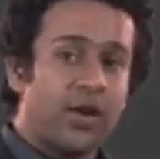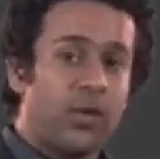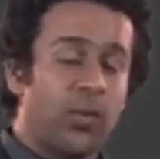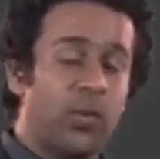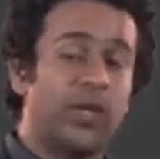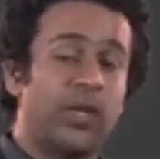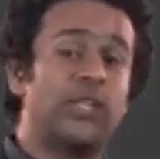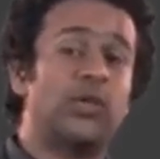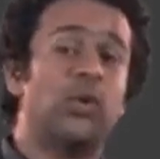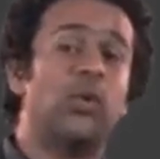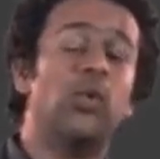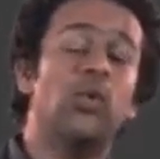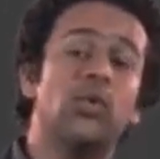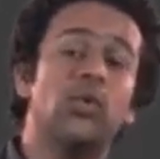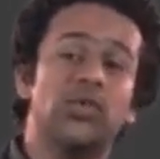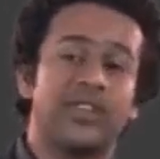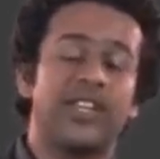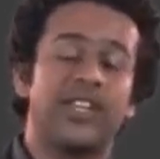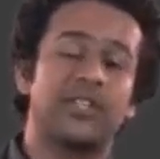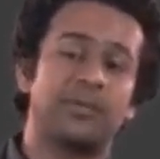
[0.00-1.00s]
with
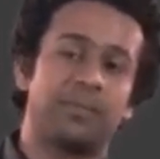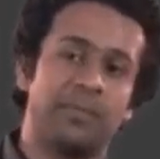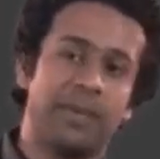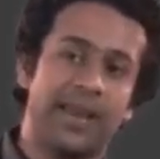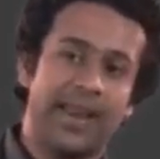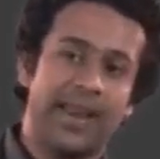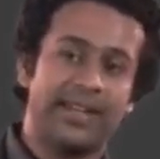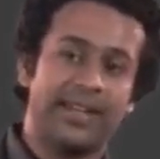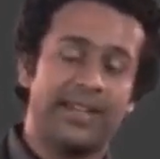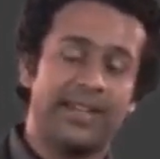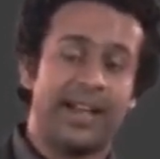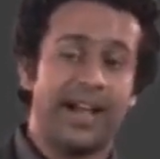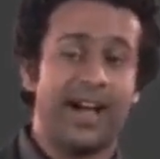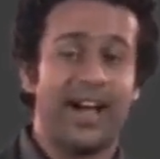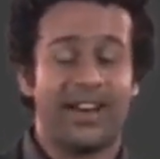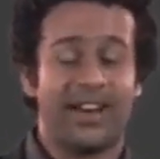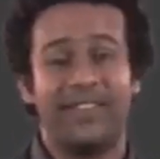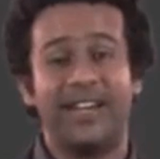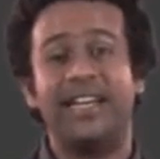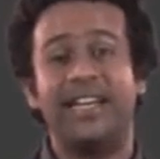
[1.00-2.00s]
whose respect
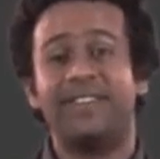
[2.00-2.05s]
are we